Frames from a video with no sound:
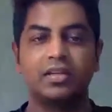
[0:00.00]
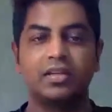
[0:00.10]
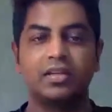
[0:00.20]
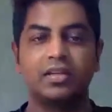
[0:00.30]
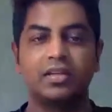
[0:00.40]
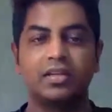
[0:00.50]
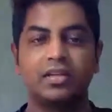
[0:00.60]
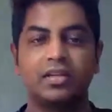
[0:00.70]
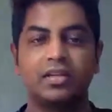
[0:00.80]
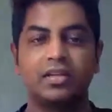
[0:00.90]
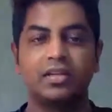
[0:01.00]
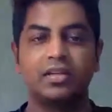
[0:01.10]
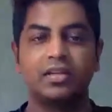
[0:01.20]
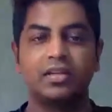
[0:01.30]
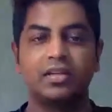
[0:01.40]
Asking a lot of
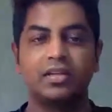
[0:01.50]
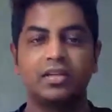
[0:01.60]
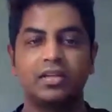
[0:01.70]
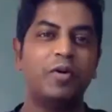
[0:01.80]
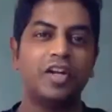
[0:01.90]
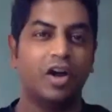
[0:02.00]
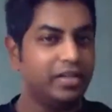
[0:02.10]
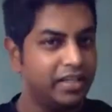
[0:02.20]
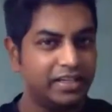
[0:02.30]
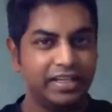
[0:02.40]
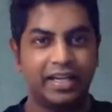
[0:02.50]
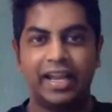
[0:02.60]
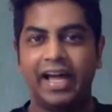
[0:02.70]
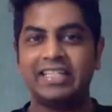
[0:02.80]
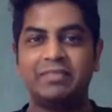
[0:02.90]
questions about non-technical
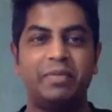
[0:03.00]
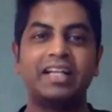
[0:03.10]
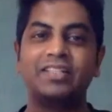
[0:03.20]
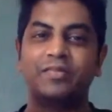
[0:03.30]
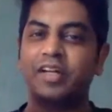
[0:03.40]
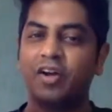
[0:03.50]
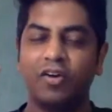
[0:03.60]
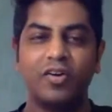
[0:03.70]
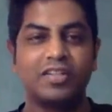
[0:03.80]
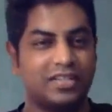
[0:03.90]
aspects of the course